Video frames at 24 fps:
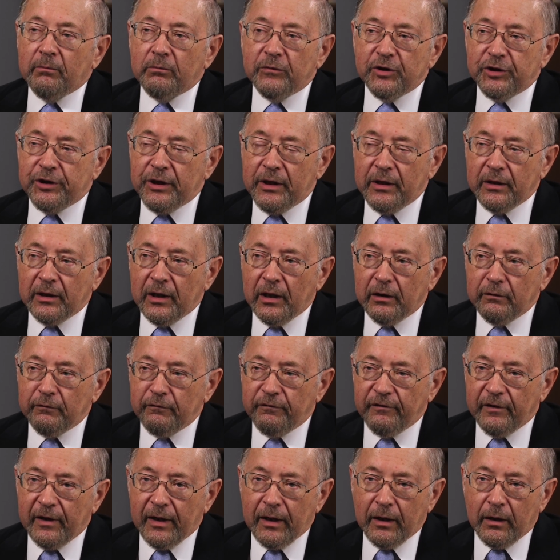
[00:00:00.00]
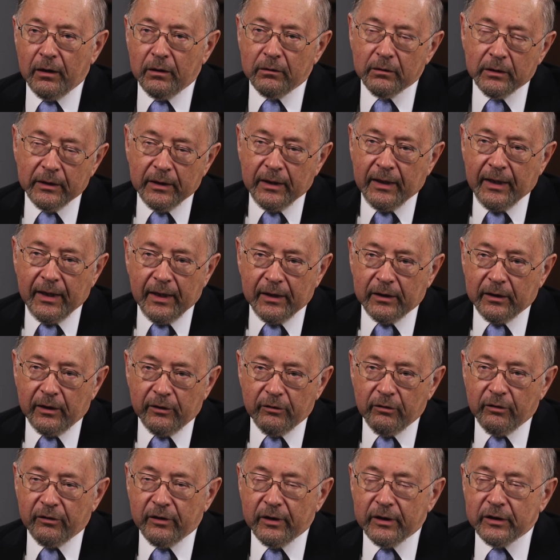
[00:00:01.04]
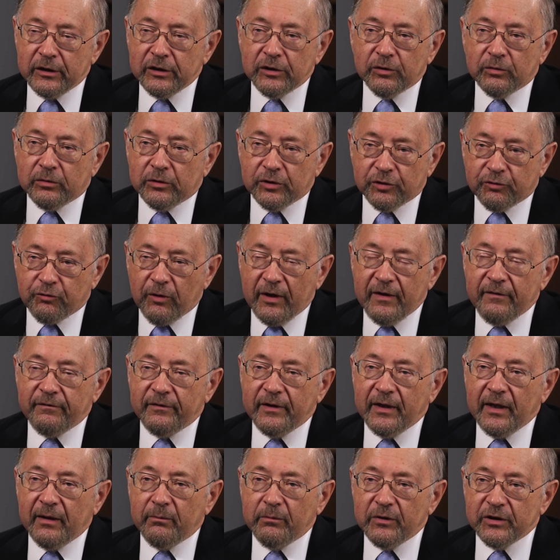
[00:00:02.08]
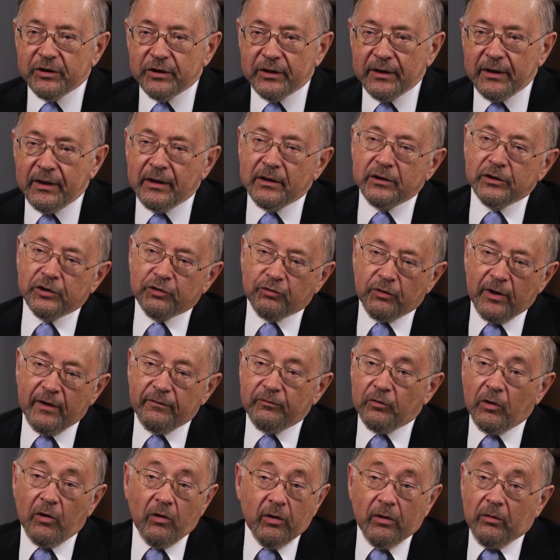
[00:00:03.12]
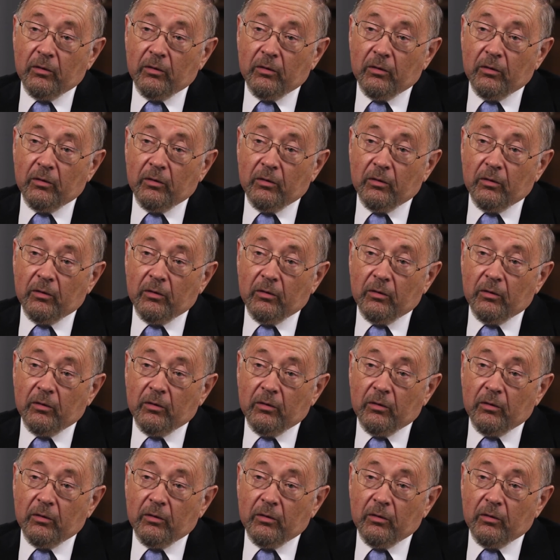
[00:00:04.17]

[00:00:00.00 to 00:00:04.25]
machine gun fire, and other things strafed the embassy and strafed